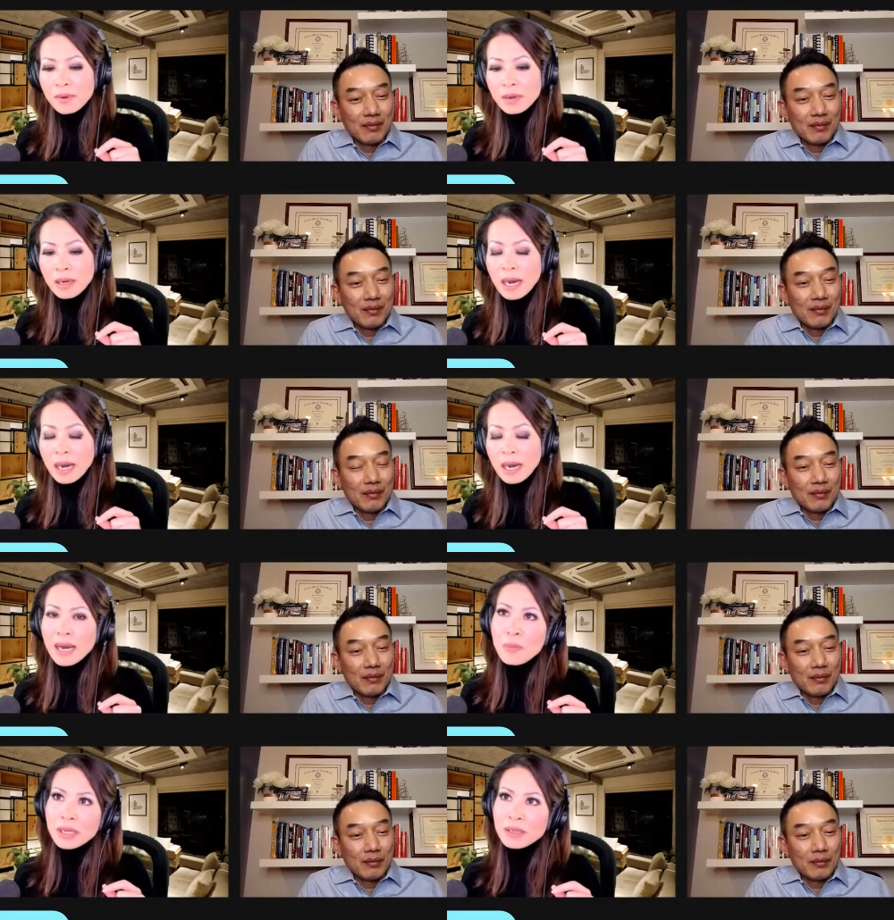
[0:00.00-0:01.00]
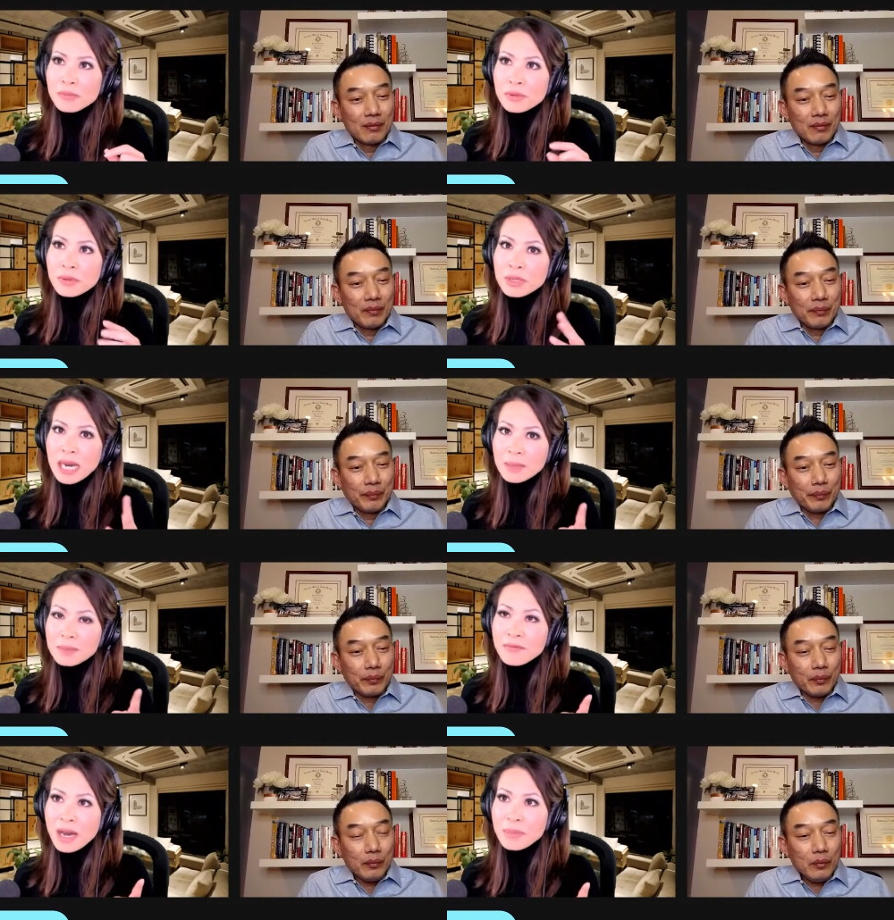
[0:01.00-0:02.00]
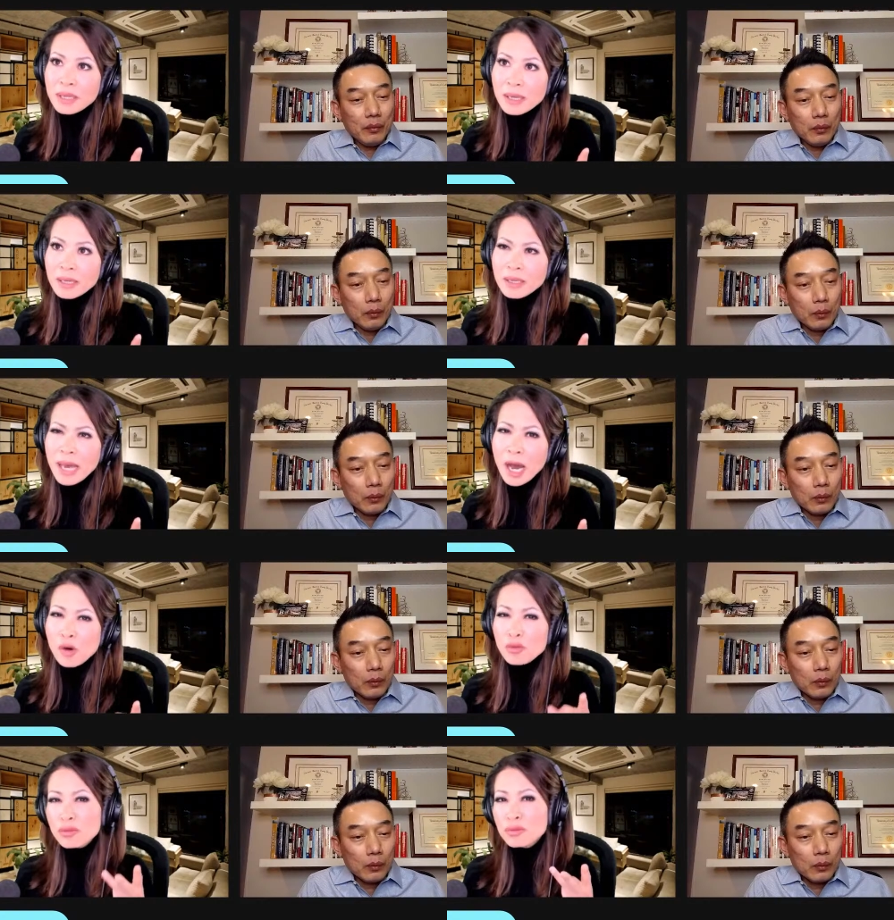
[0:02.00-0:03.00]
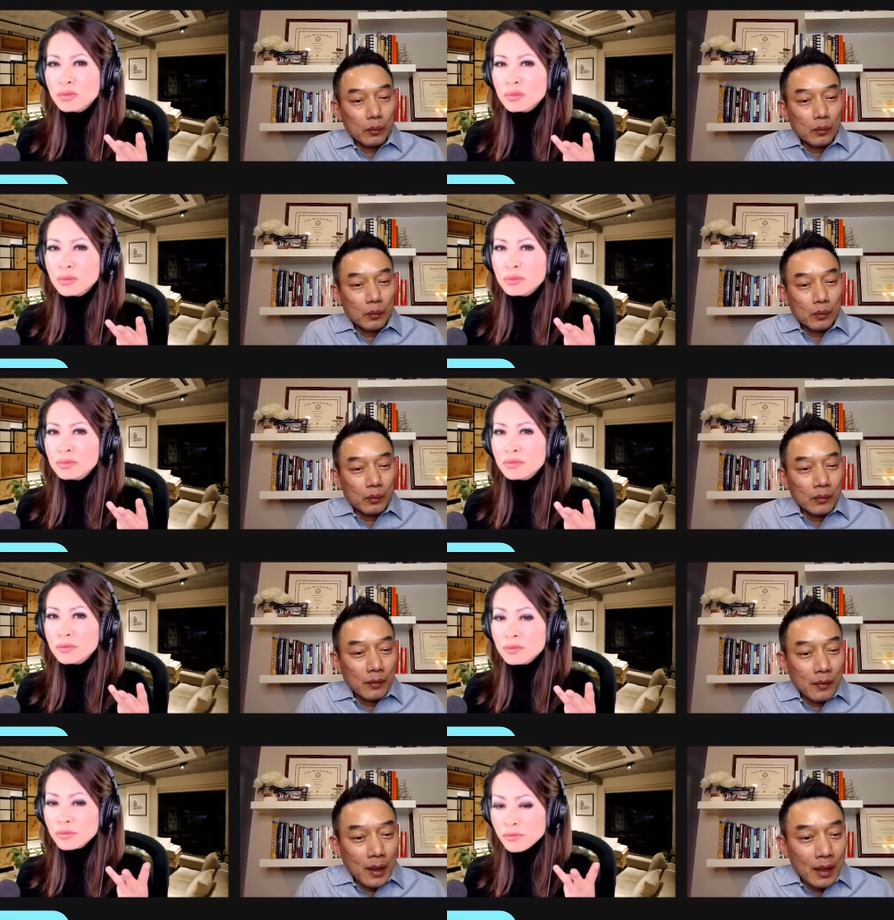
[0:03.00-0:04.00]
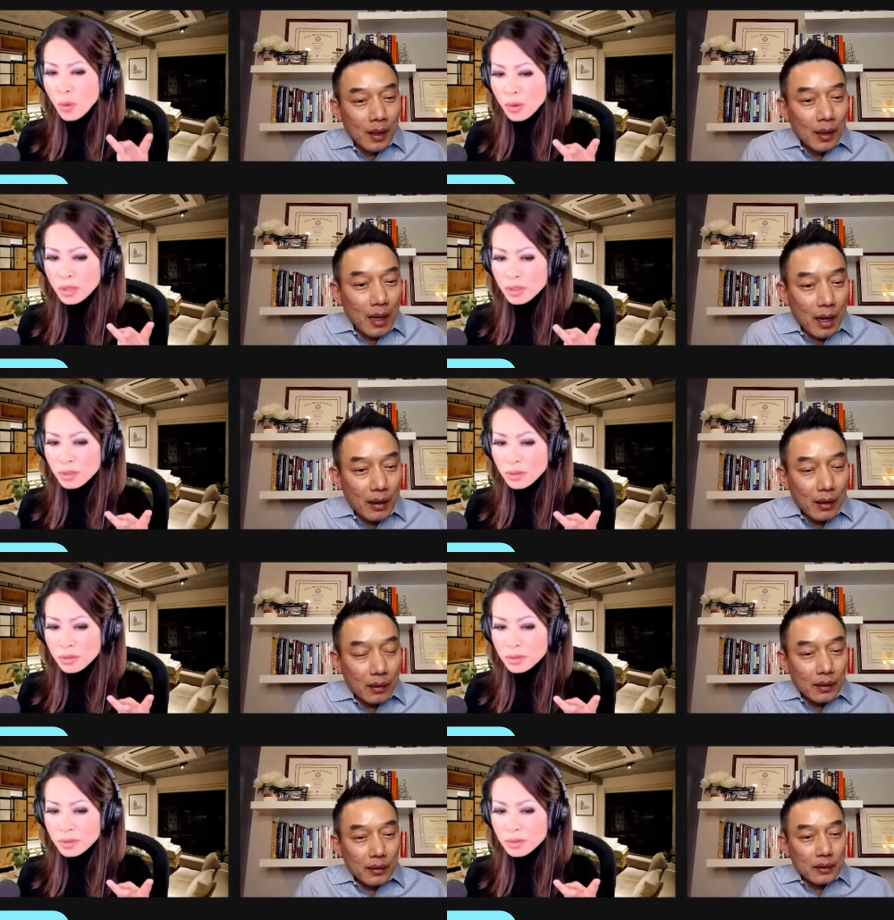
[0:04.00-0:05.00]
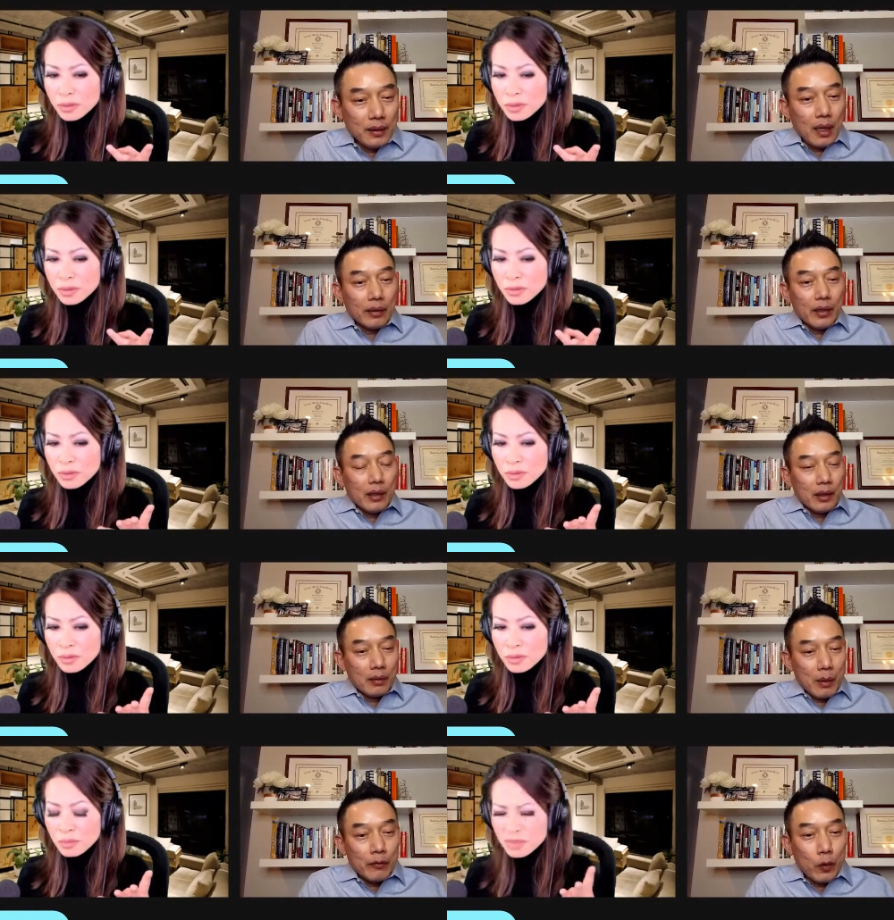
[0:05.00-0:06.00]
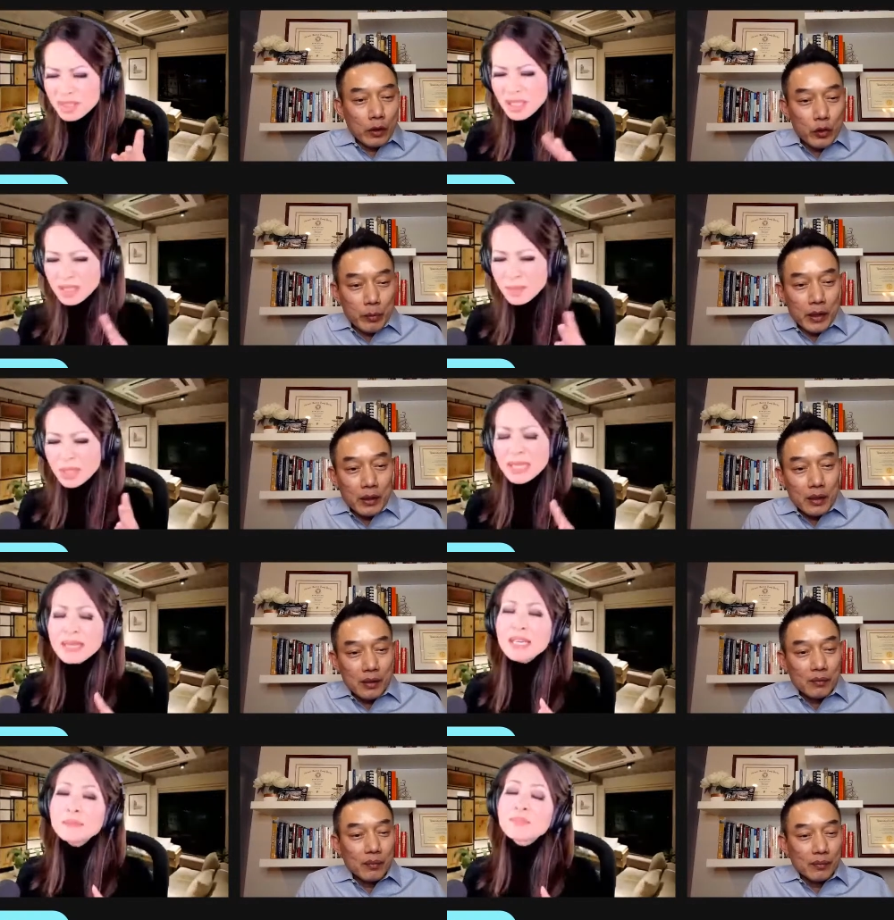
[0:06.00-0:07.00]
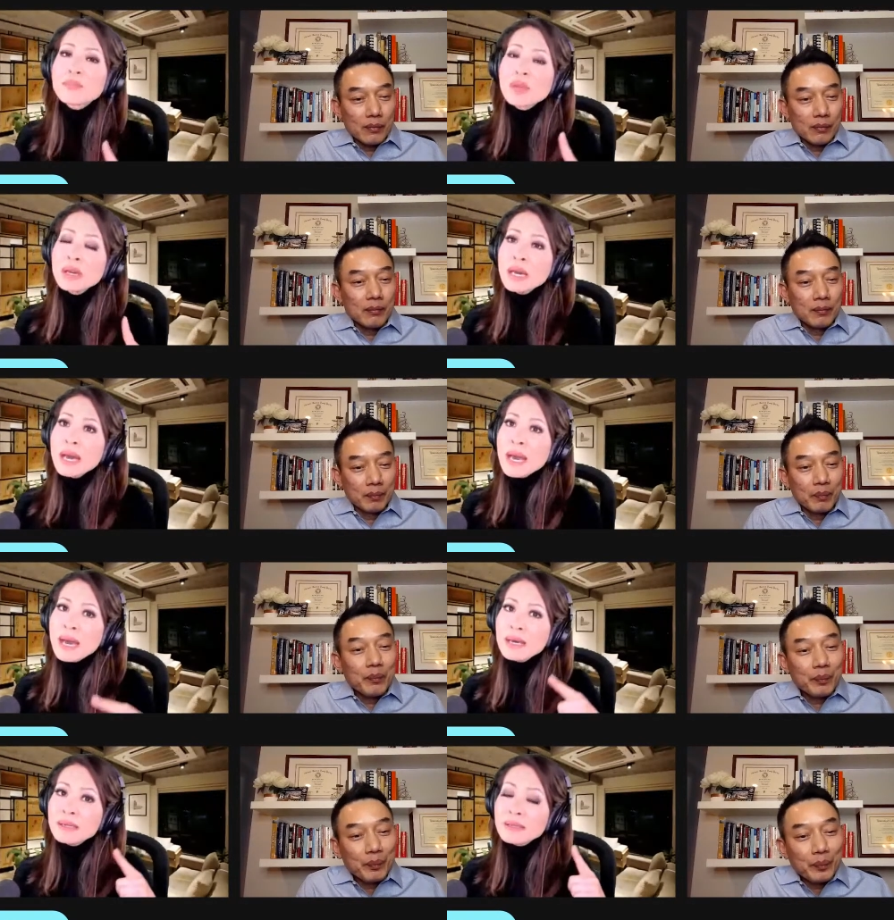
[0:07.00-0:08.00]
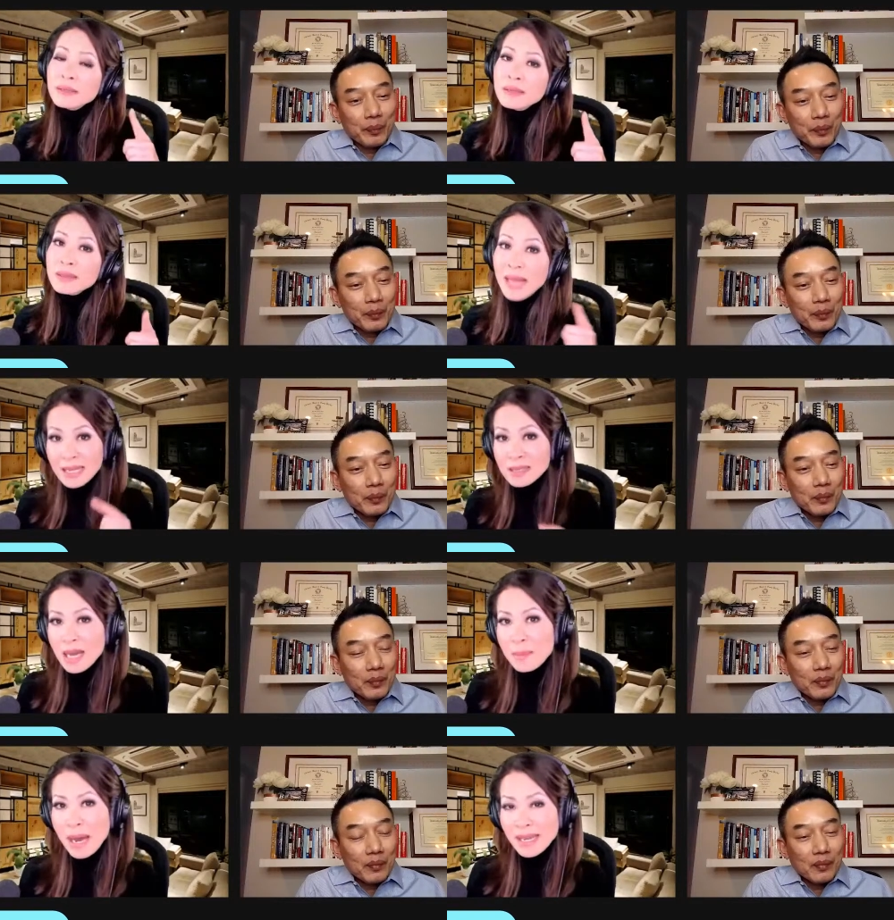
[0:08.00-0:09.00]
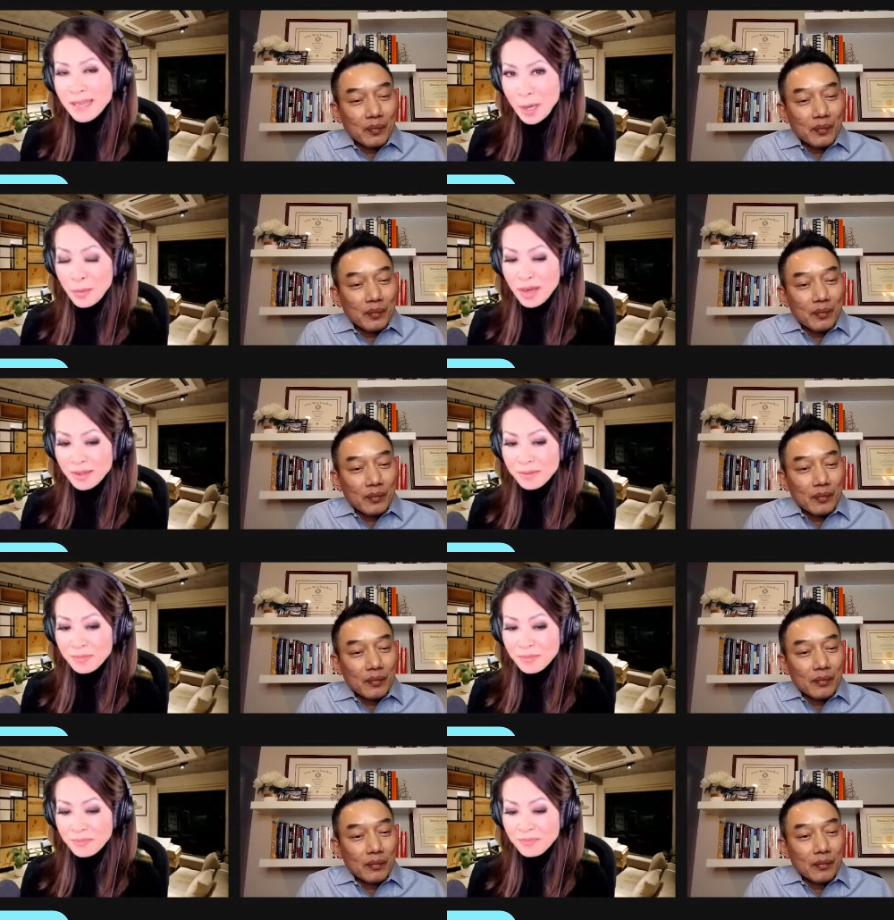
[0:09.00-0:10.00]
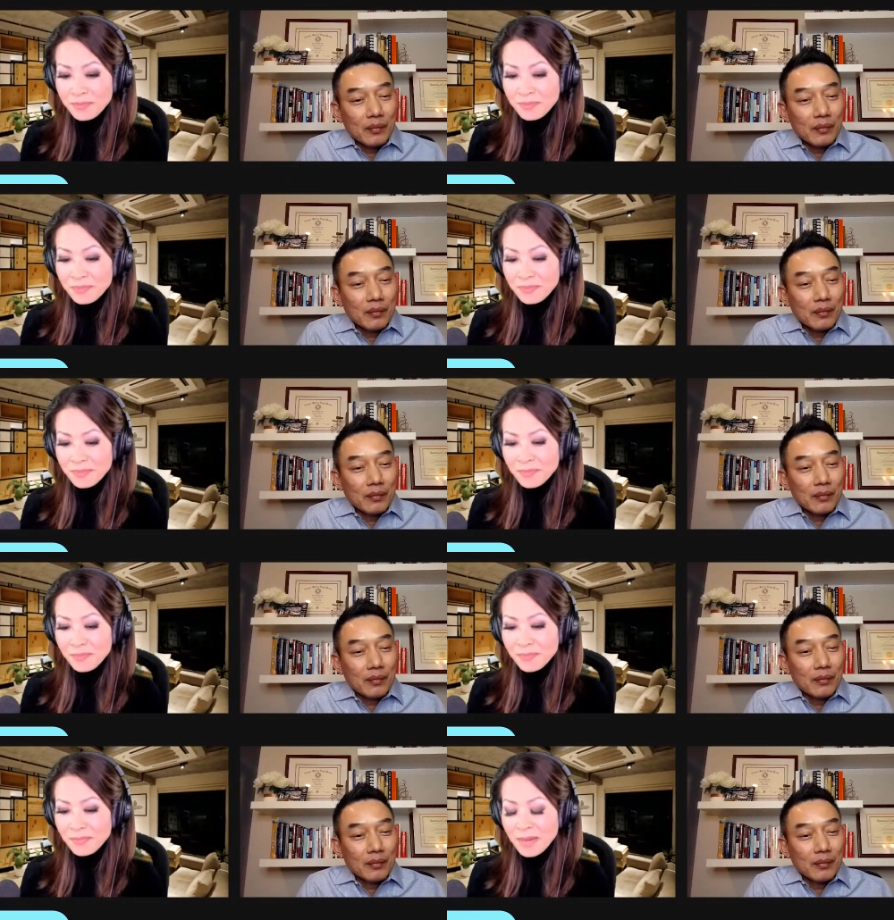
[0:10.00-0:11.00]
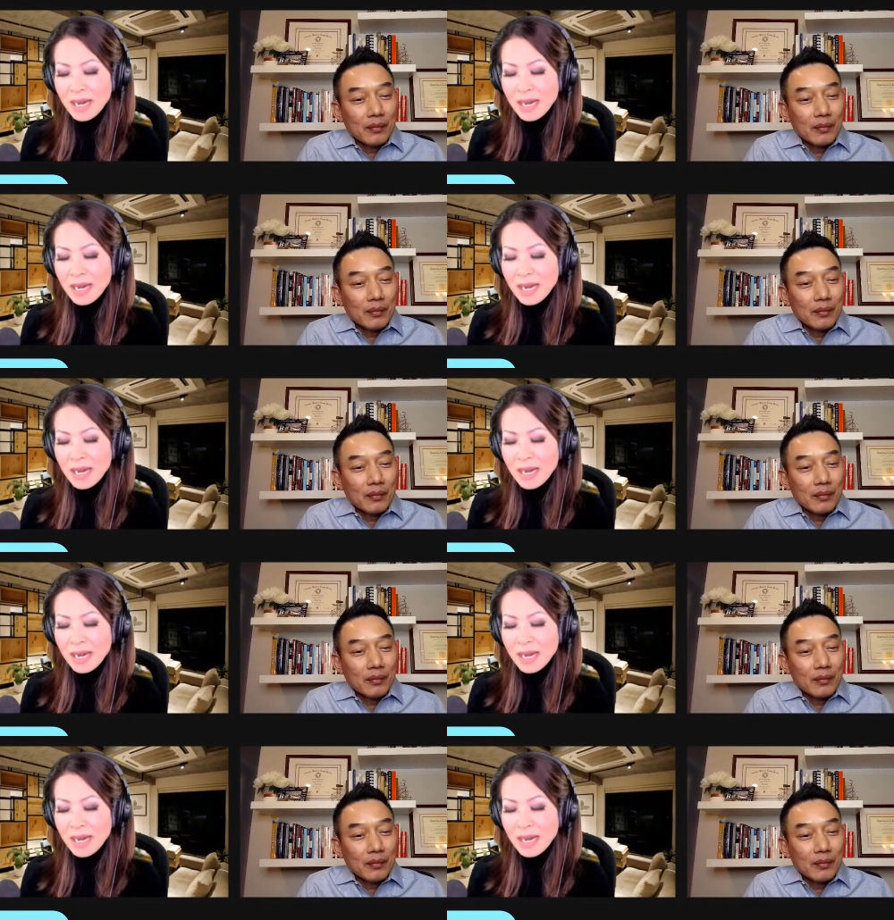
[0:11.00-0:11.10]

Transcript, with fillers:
Speaker 1: I how many times have I been in now? Four.
Speaker 2: Yeah, I think four. something minutes. like that. Mm -hmm.
Speaker 1: And the last time I came in, I